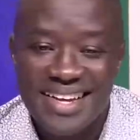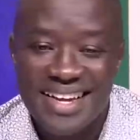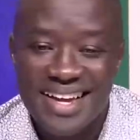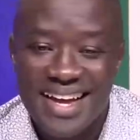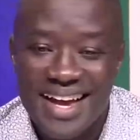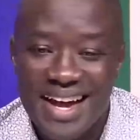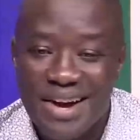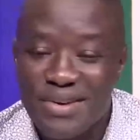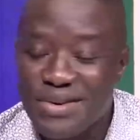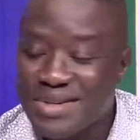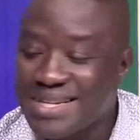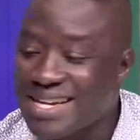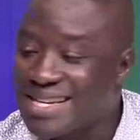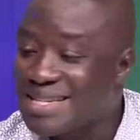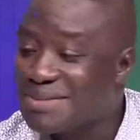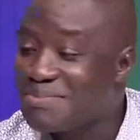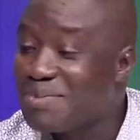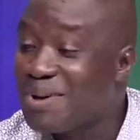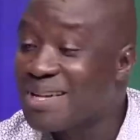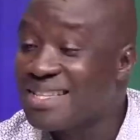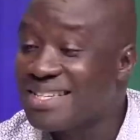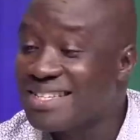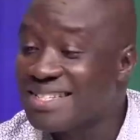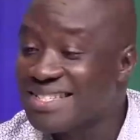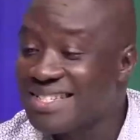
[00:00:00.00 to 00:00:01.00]
I was
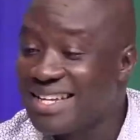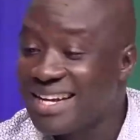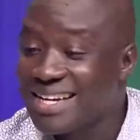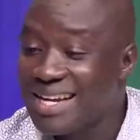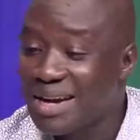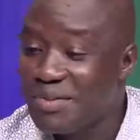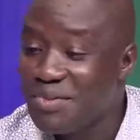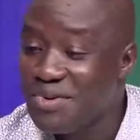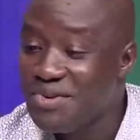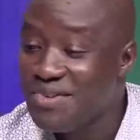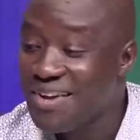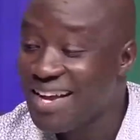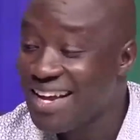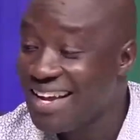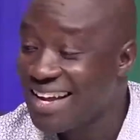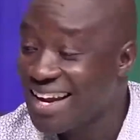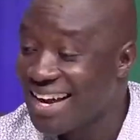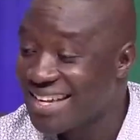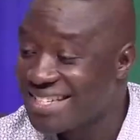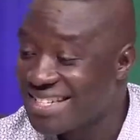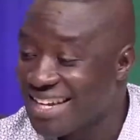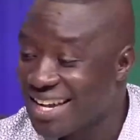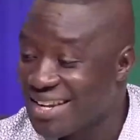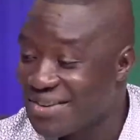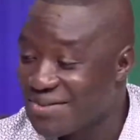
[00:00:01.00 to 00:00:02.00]
expecting Zanka Minu
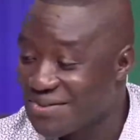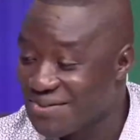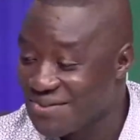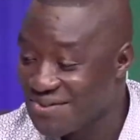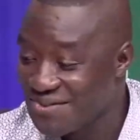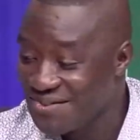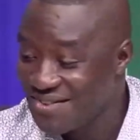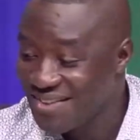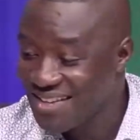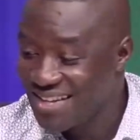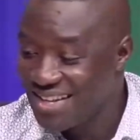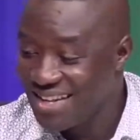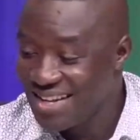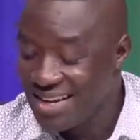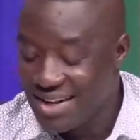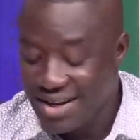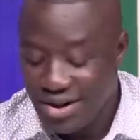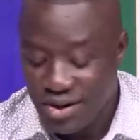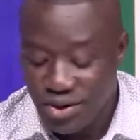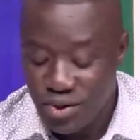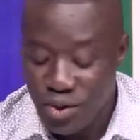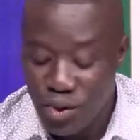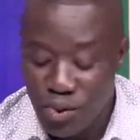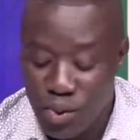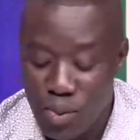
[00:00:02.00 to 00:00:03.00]
Ekasan.
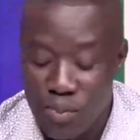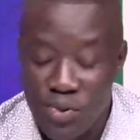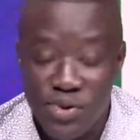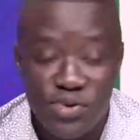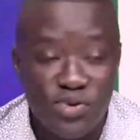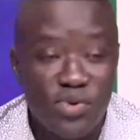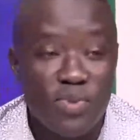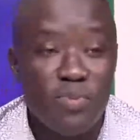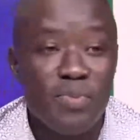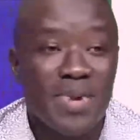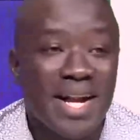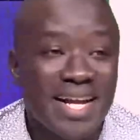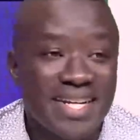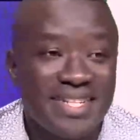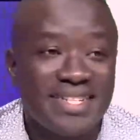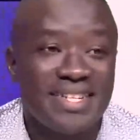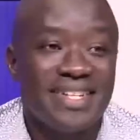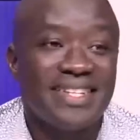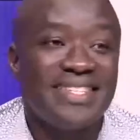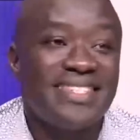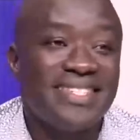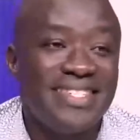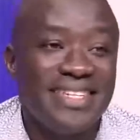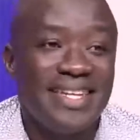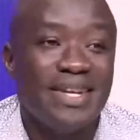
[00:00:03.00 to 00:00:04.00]
No, could be 2 minutes to
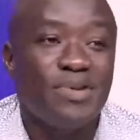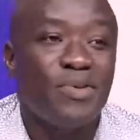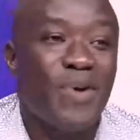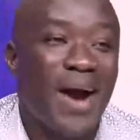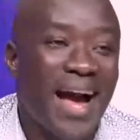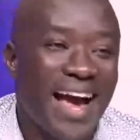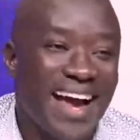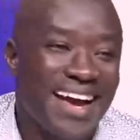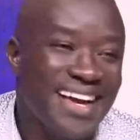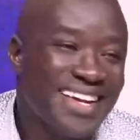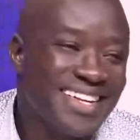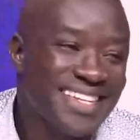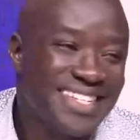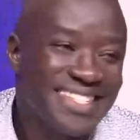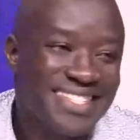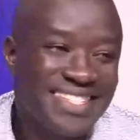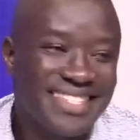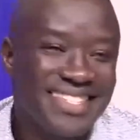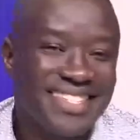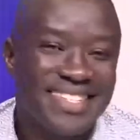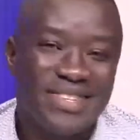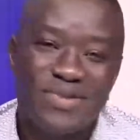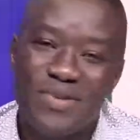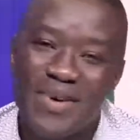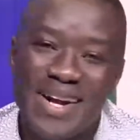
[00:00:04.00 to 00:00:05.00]
see you.
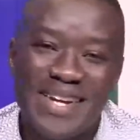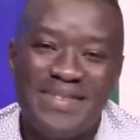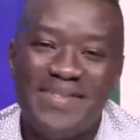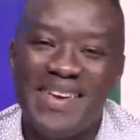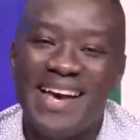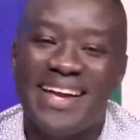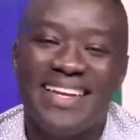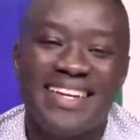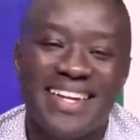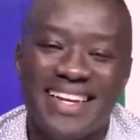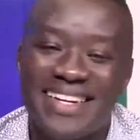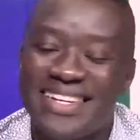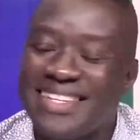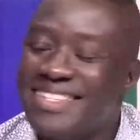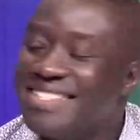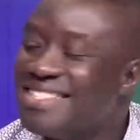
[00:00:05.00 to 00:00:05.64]
Went behind it.